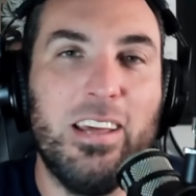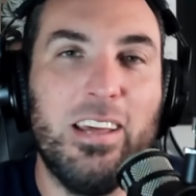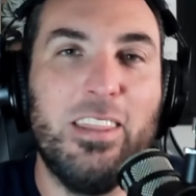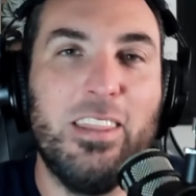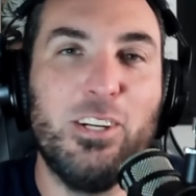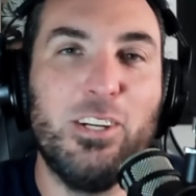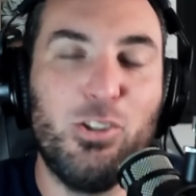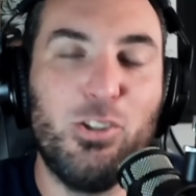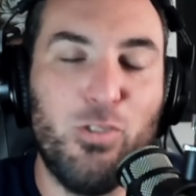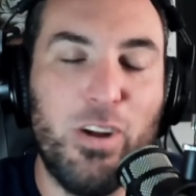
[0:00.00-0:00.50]

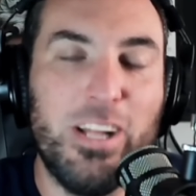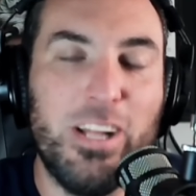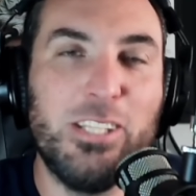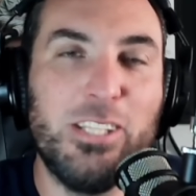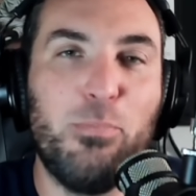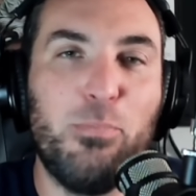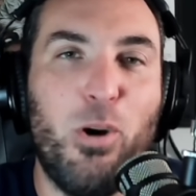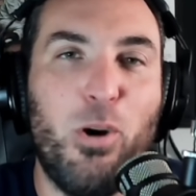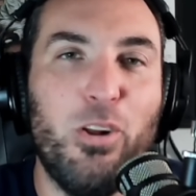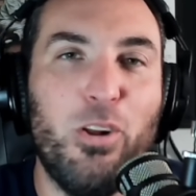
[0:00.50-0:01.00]
the trends
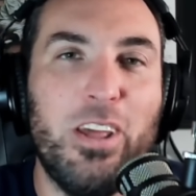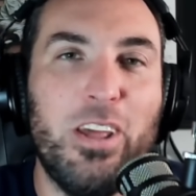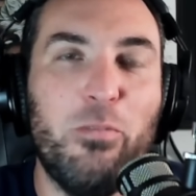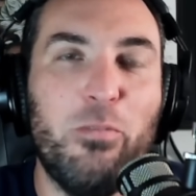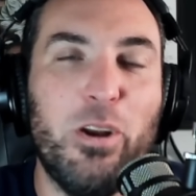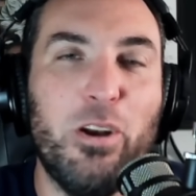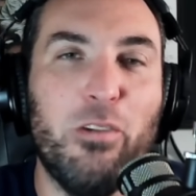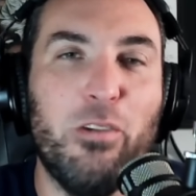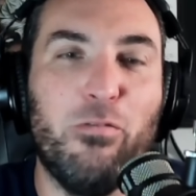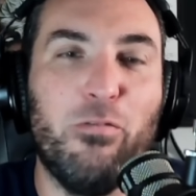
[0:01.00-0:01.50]
parlay
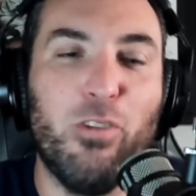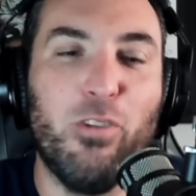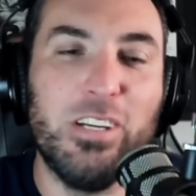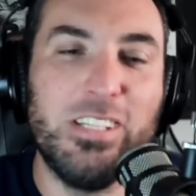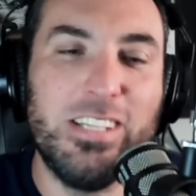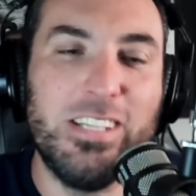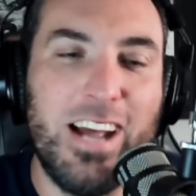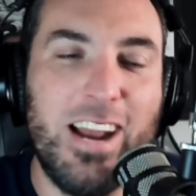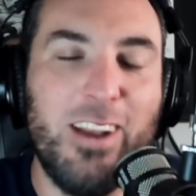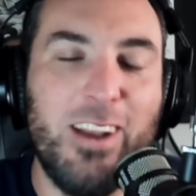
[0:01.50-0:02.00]
winner for us.
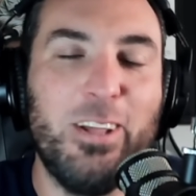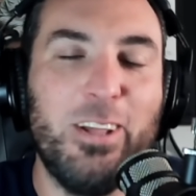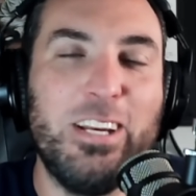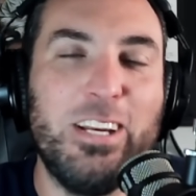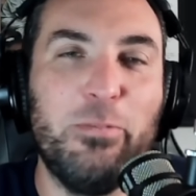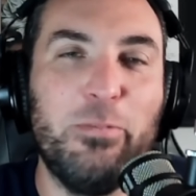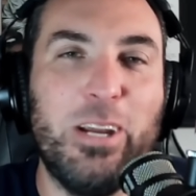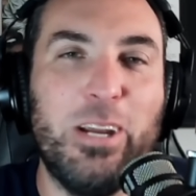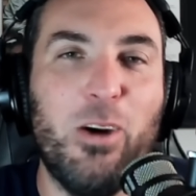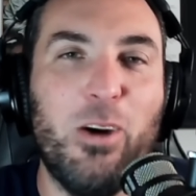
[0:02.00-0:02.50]
Not only
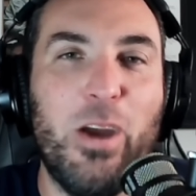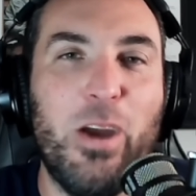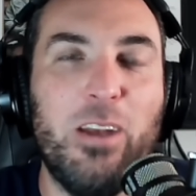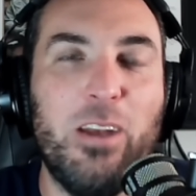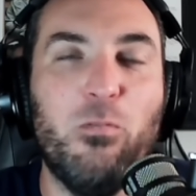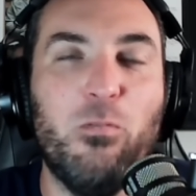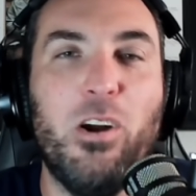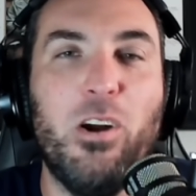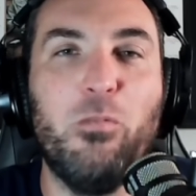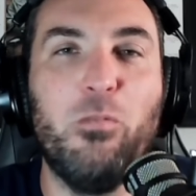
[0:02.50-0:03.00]
did we go eight
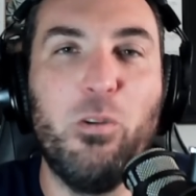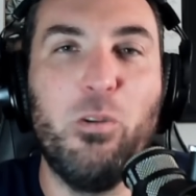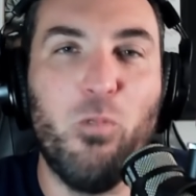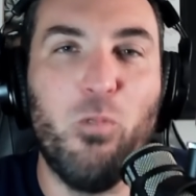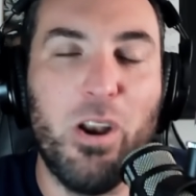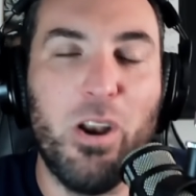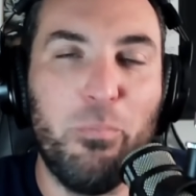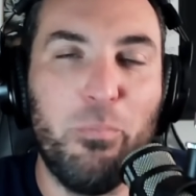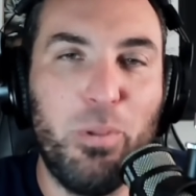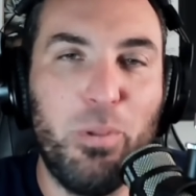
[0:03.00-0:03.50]
and one, we
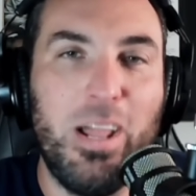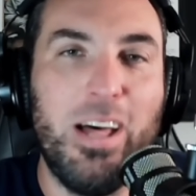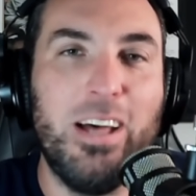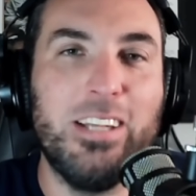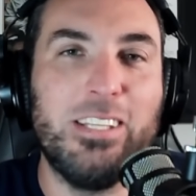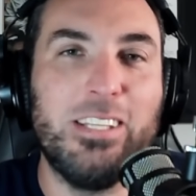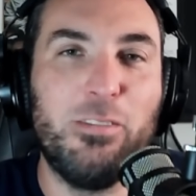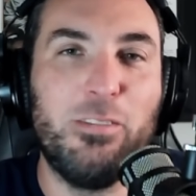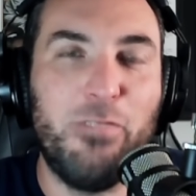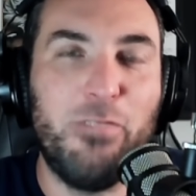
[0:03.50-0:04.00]
won a
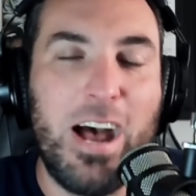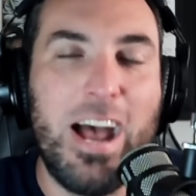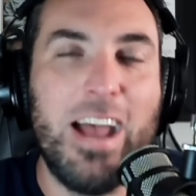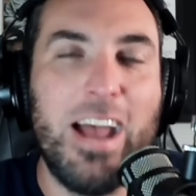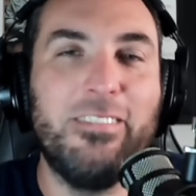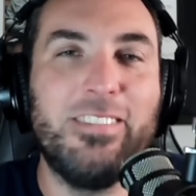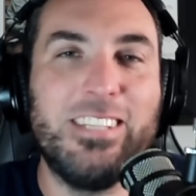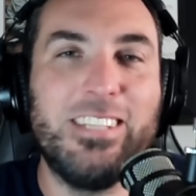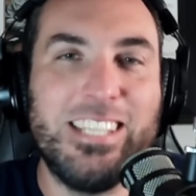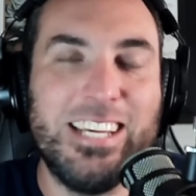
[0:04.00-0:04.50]
plus
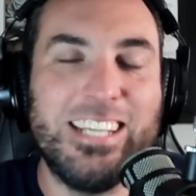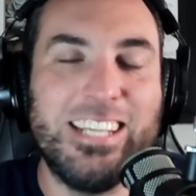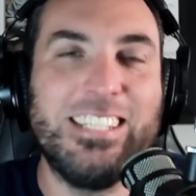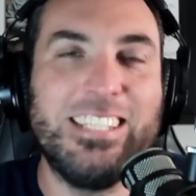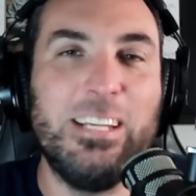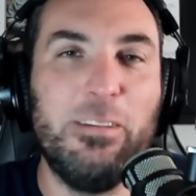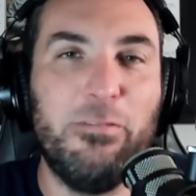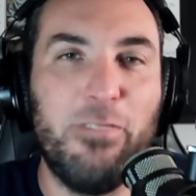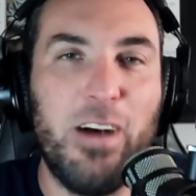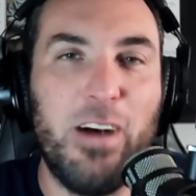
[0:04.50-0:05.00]
five
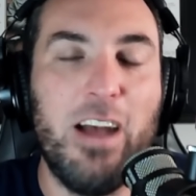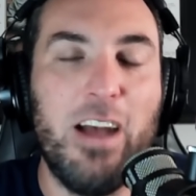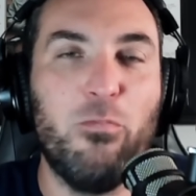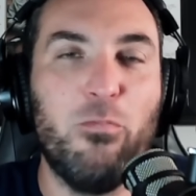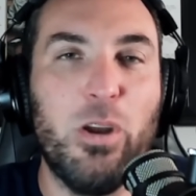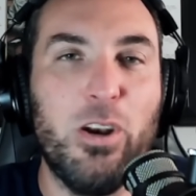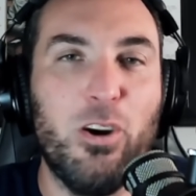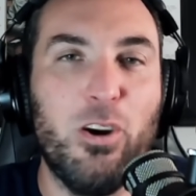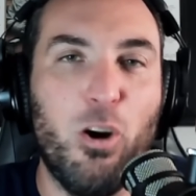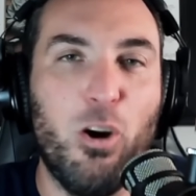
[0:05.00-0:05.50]
sixty five
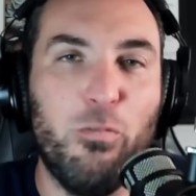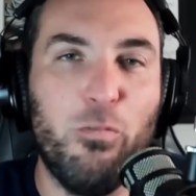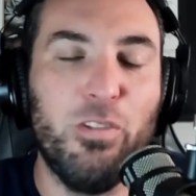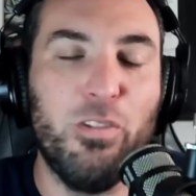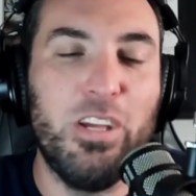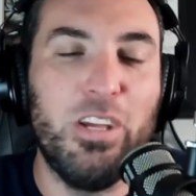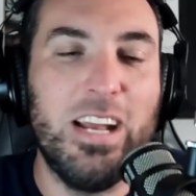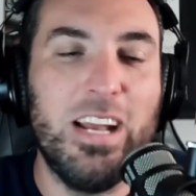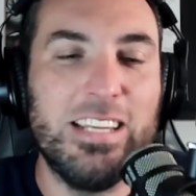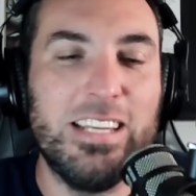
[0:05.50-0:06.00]
winner.
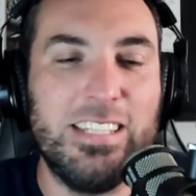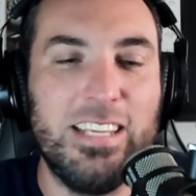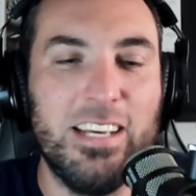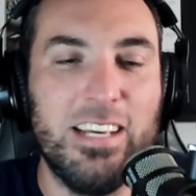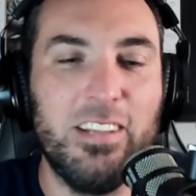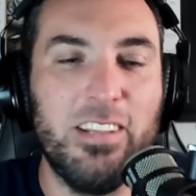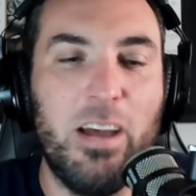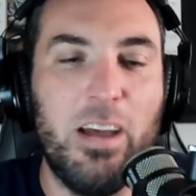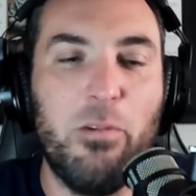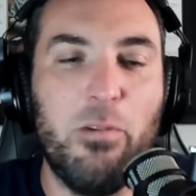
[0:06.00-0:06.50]
Hopefully, you guys
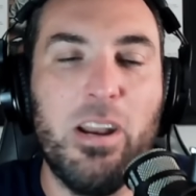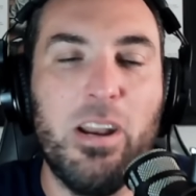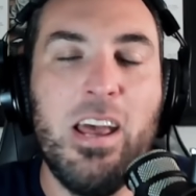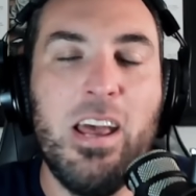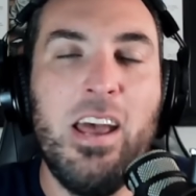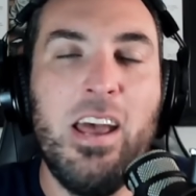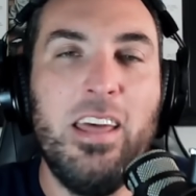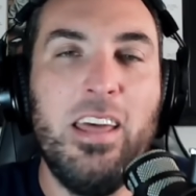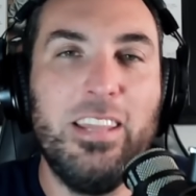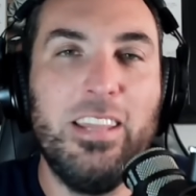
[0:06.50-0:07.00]
tailed that one.
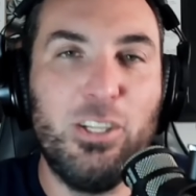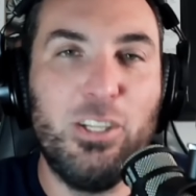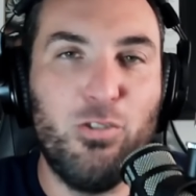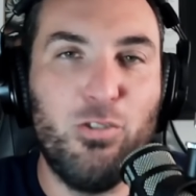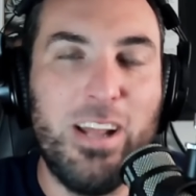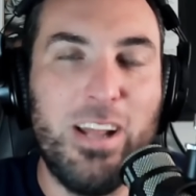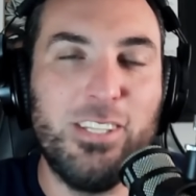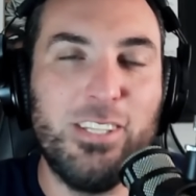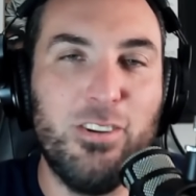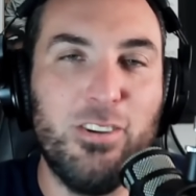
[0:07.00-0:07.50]
The
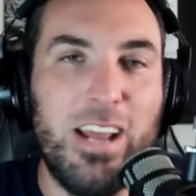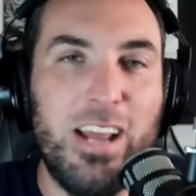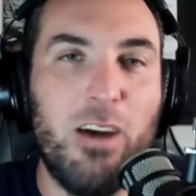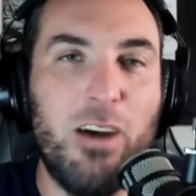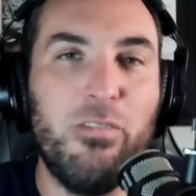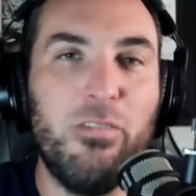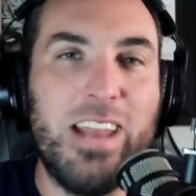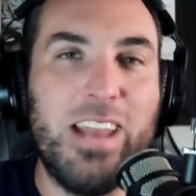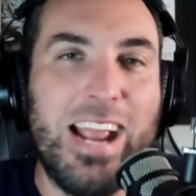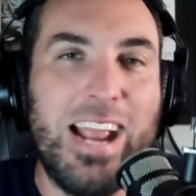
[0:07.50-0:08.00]
trends are now
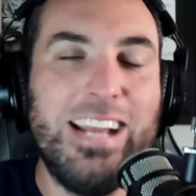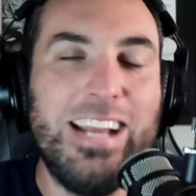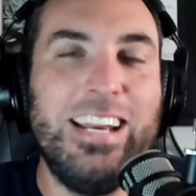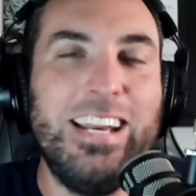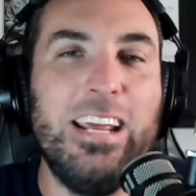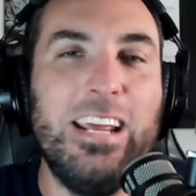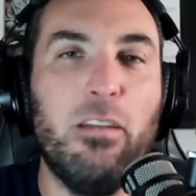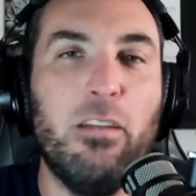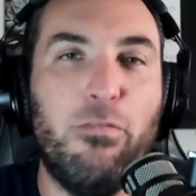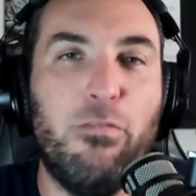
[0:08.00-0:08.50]

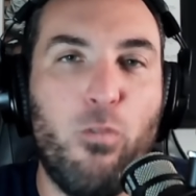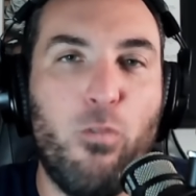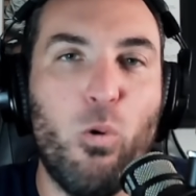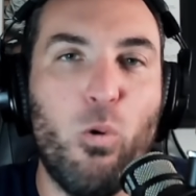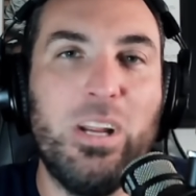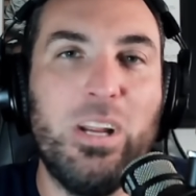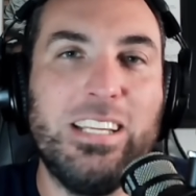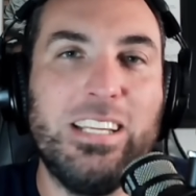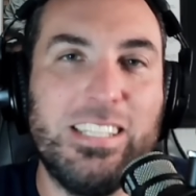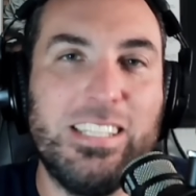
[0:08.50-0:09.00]
90 and
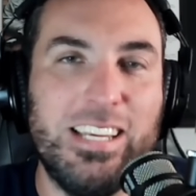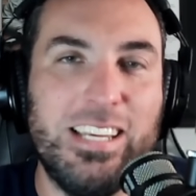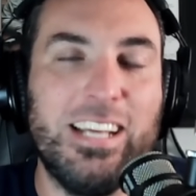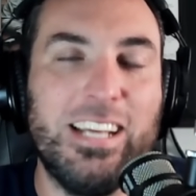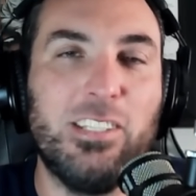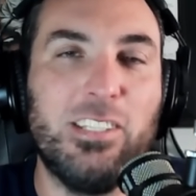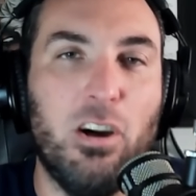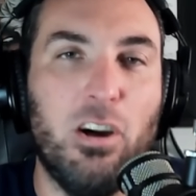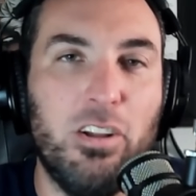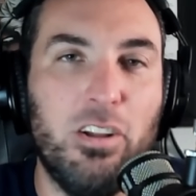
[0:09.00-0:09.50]

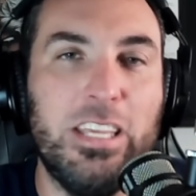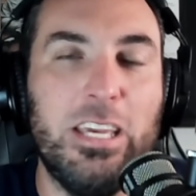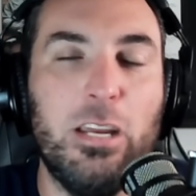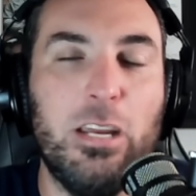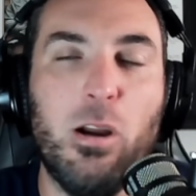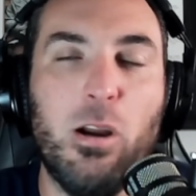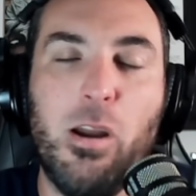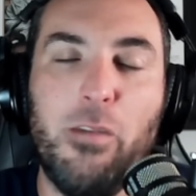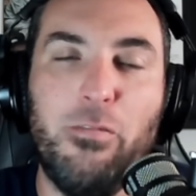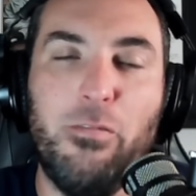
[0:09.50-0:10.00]
46 on the
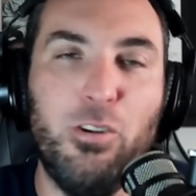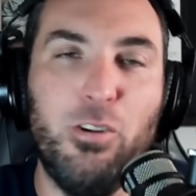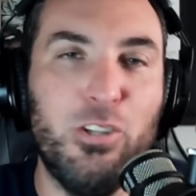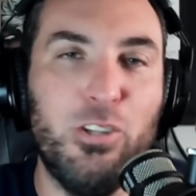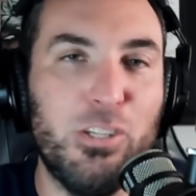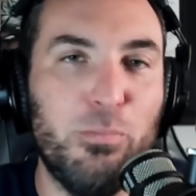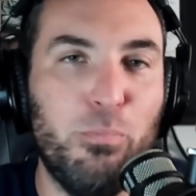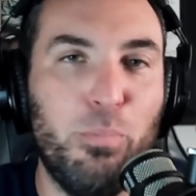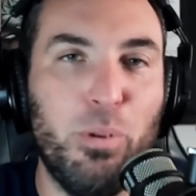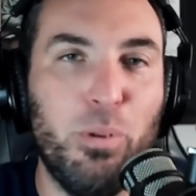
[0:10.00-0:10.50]
year if you
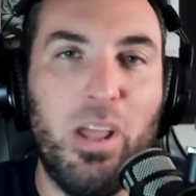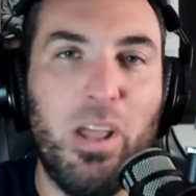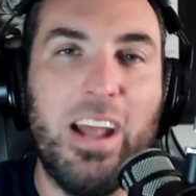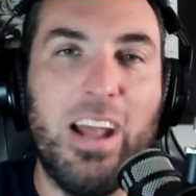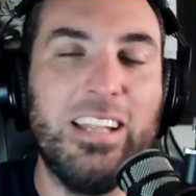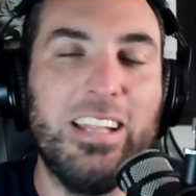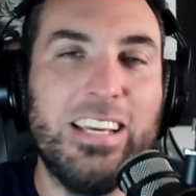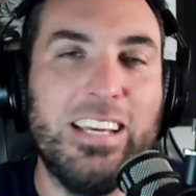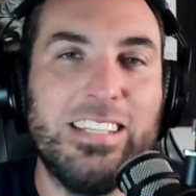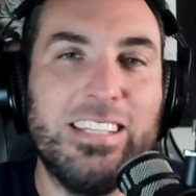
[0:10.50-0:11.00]
just
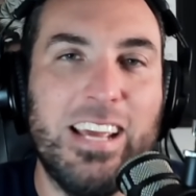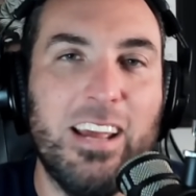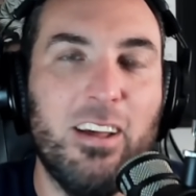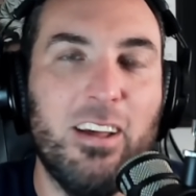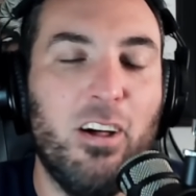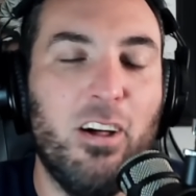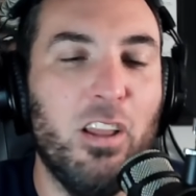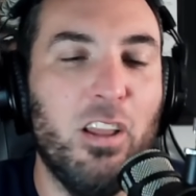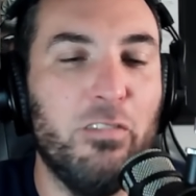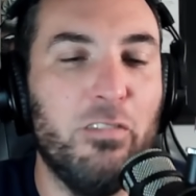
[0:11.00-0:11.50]
blindly tail
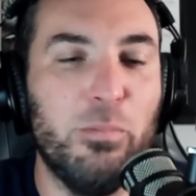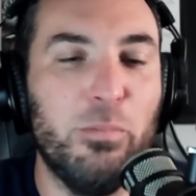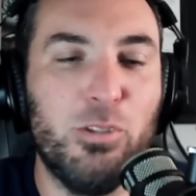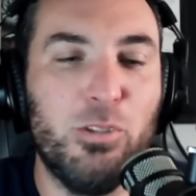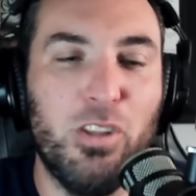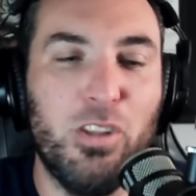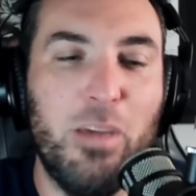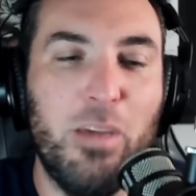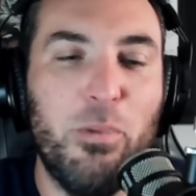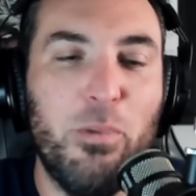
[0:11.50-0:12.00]
all of them.
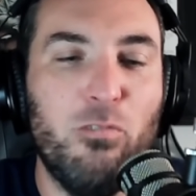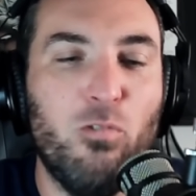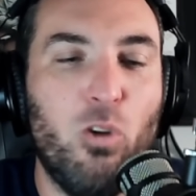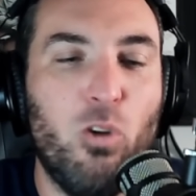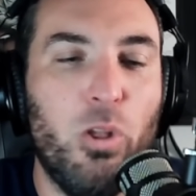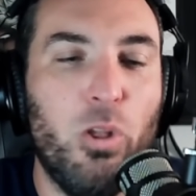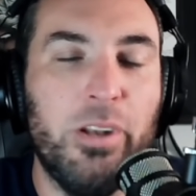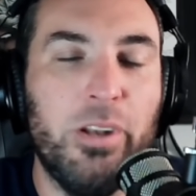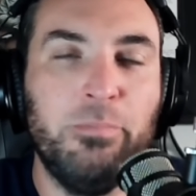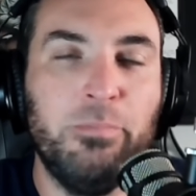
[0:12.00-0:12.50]
So they've been
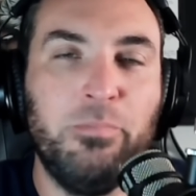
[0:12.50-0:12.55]
rolling.